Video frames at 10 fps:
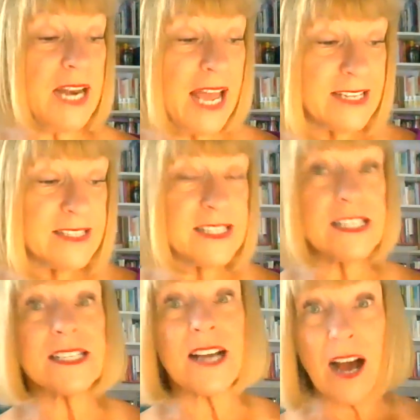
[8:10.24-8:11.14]
that has
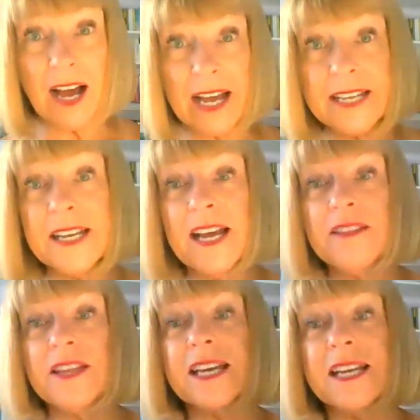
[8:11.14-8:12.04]
this guide
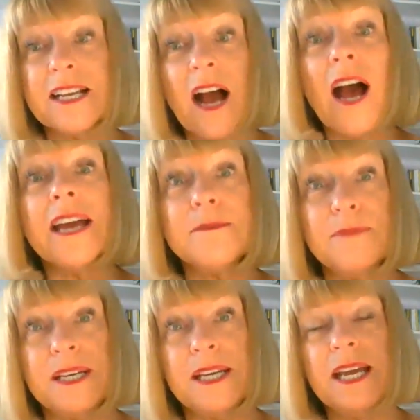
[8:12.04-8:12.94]
that can guide
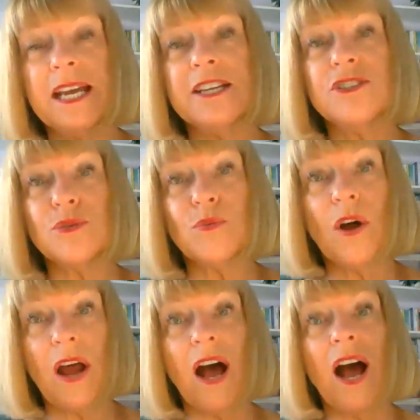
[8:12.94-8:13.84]
me into
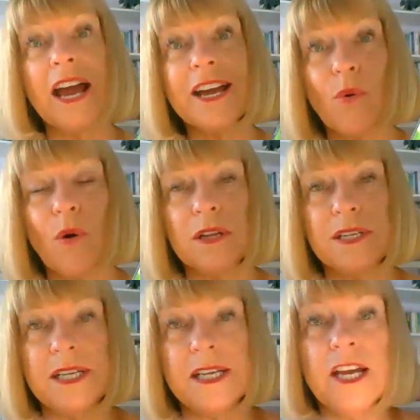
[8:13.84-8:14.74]
what high
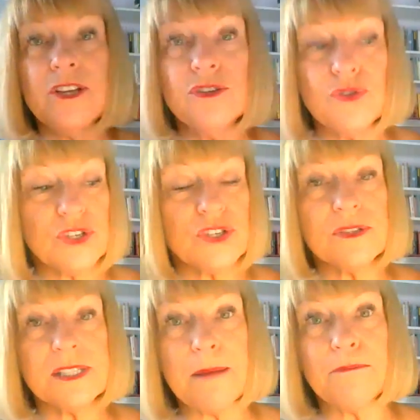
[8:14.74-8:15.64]
quality
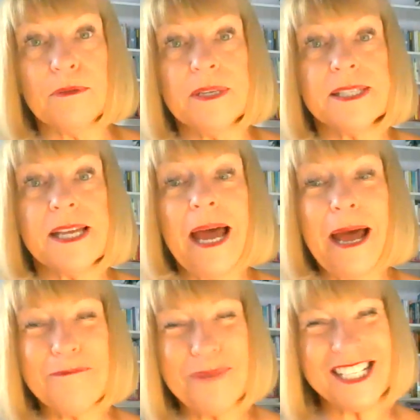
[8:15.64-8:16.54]
nutritional supplements
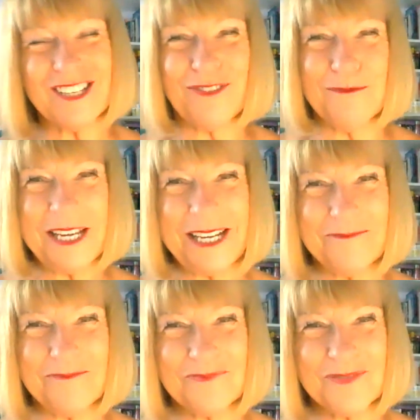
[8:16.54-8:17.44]
are best for me.
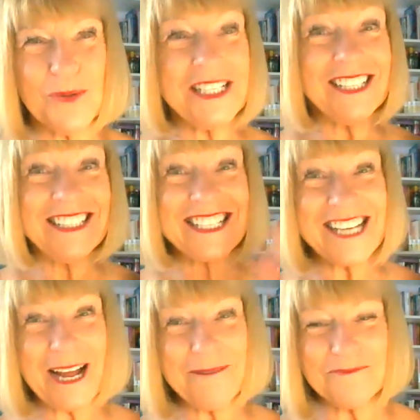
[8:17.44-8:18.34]
So until
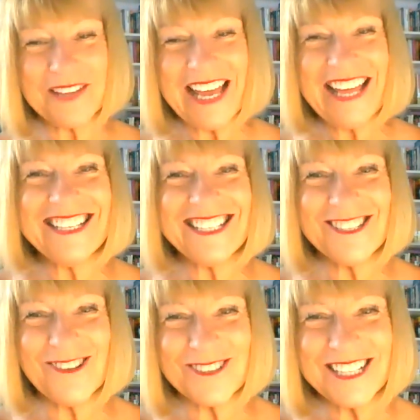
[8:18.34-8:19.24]
next time, this
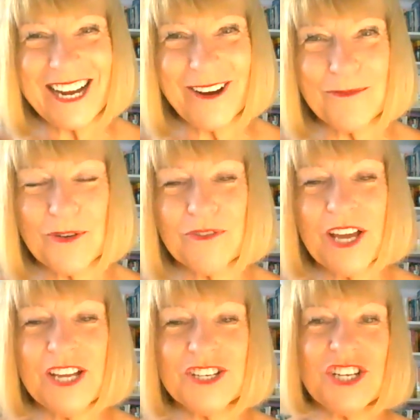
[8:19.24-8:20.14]
is Dr. Karen Wolfe
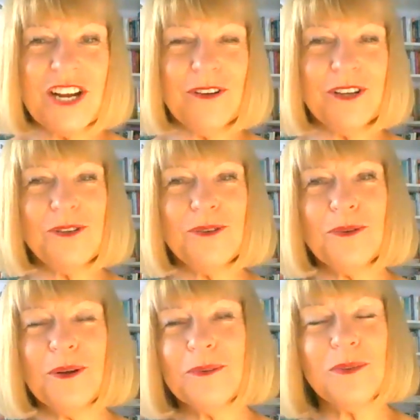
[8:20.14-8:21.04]
sharing
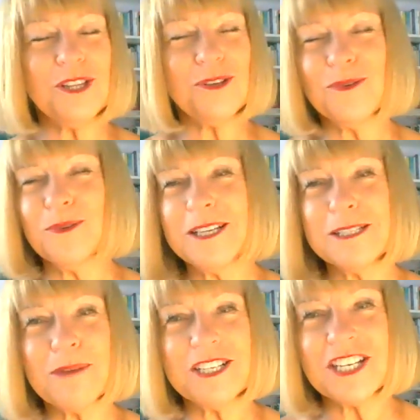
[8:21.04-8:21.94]
you with you
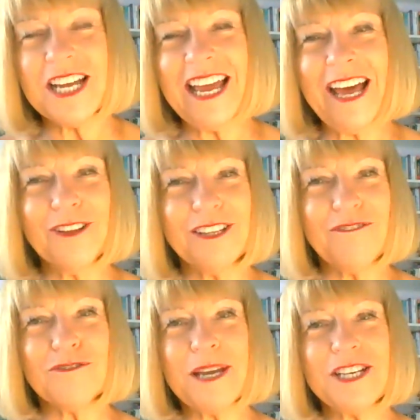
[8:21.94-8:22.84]
as much health
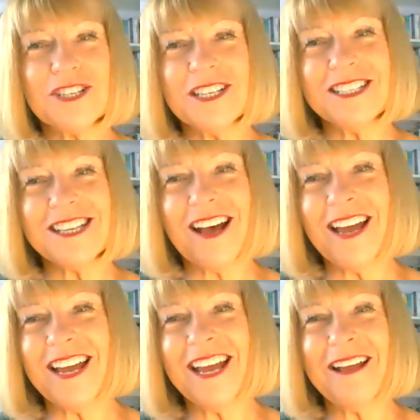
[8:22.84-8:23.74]
information as
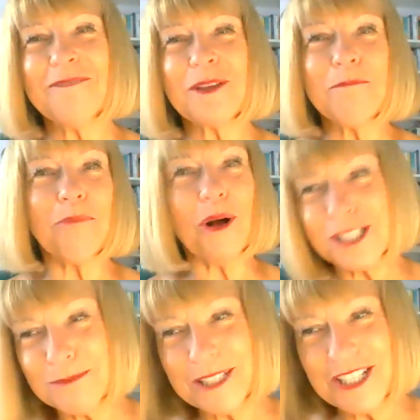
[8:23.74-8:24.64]
I can
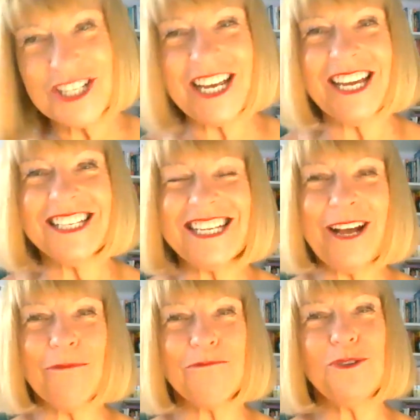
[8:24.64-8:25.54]
possibly share to
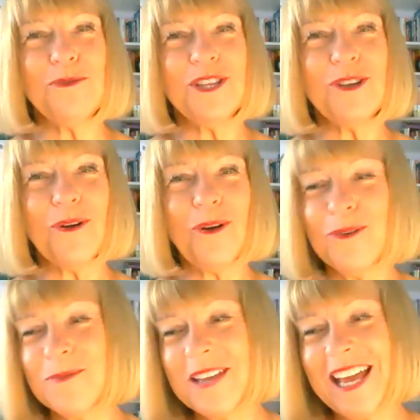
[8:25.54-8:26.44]
help you with your
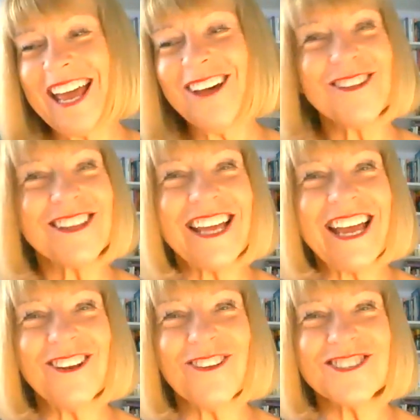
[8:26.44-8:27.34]
own health
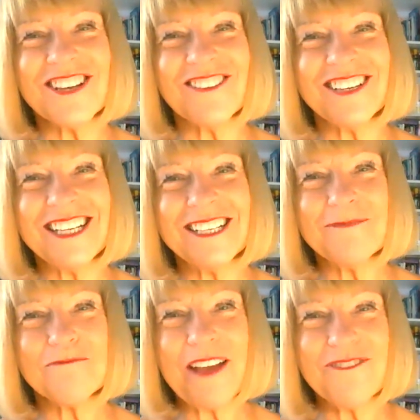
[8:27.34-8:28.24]
and longevity.
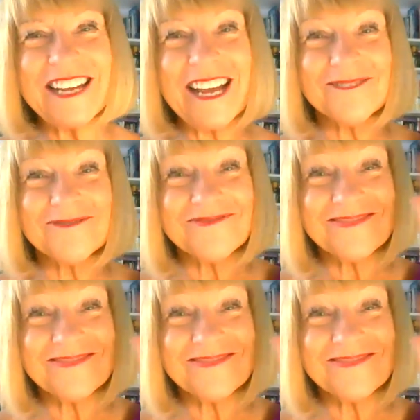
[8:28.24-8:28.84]
Bye for now.